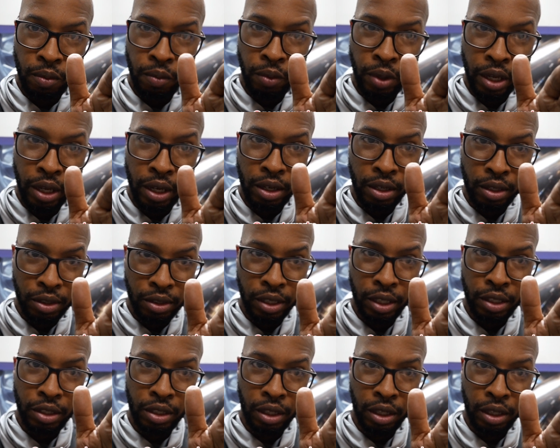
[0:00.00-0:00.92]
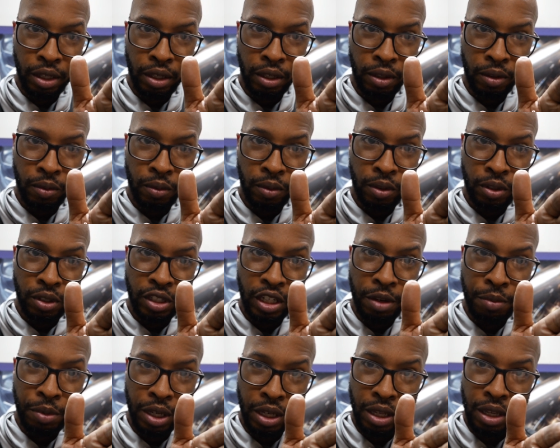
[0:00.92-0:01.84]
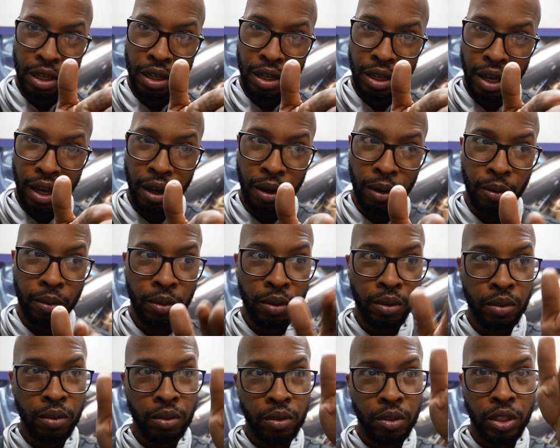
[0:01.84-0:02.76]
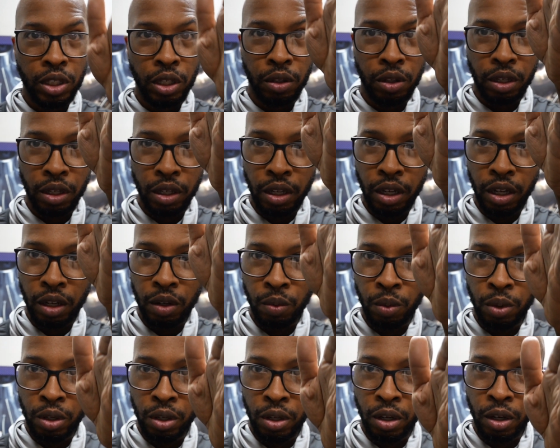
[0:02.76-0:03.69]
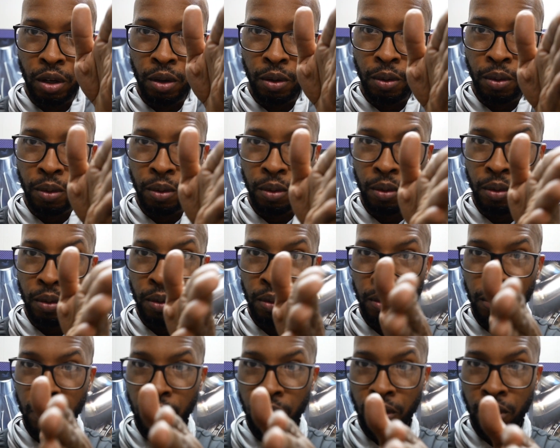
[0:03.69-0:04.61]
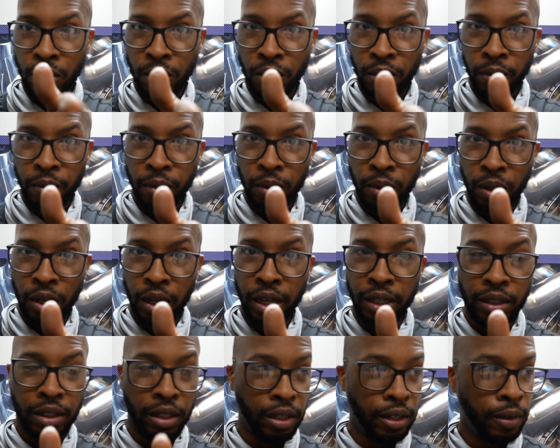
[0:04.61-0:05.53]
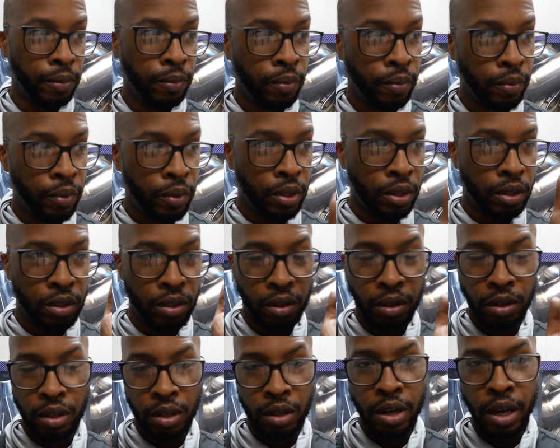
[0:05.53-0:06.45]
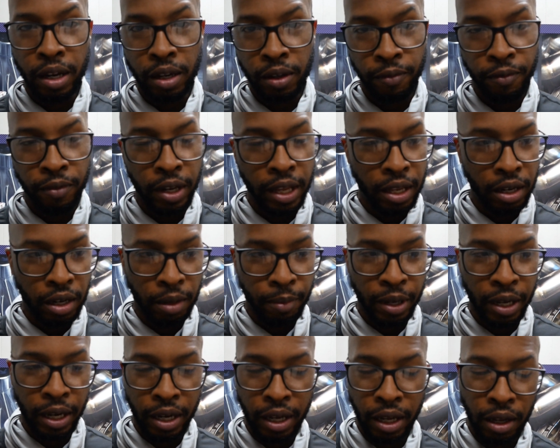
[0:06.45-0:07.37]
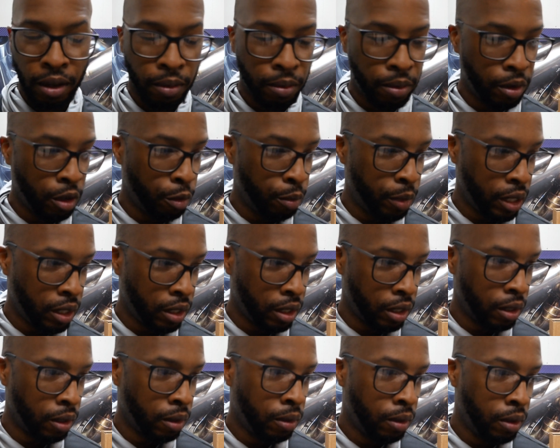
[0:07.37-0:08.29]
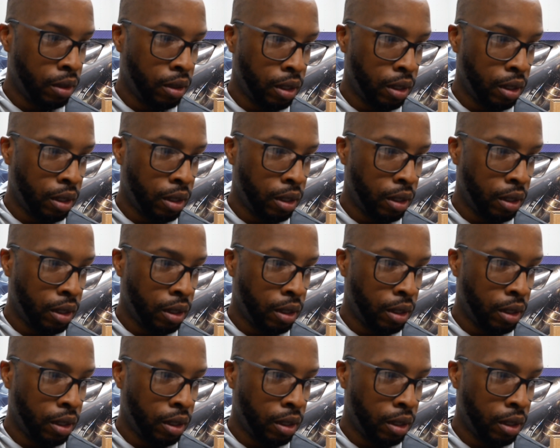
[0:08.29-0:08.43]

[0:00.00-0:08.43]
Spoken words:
it consistently seemed to kick out, so the cut would go like that. So you know, I could flatten it back out, no big deal.